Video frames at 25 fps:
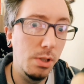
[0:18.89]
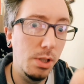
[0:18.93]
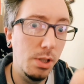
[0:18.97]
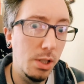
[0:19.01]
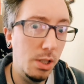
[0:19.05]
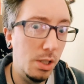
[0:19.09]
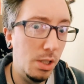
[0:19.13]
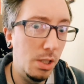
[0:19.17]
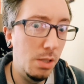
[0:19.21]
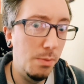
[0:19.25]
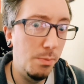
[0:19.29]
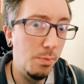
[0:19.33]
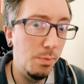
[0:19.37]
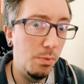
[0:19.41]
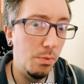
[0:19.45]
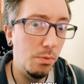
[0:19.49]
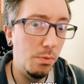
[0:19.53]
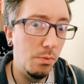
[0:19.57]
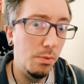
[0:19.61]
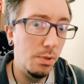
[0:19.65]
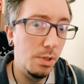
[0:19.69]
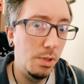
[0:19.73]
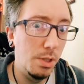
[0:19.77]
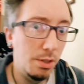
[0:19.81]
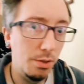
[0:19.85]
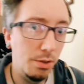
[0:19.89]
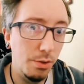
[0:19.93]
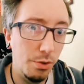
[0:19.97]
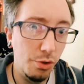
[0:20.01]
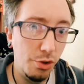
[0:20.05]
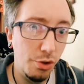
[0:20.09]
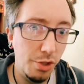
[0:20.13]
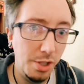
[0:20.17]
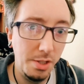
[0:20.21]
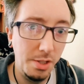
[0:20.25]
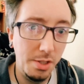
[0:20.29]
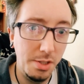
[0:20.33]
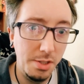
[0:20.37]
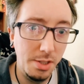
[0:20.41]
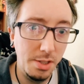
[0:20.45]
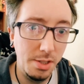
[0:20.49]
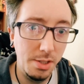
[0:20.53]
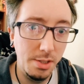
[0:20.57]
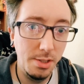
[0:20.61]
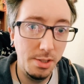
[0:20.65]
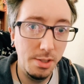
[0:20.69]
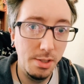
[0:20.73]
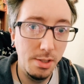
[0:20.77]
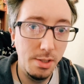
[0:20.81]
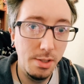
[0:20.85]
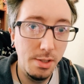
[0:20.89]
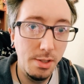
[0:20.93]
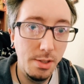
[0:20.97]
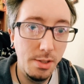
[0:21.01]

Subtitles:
Hebrew in Genesis,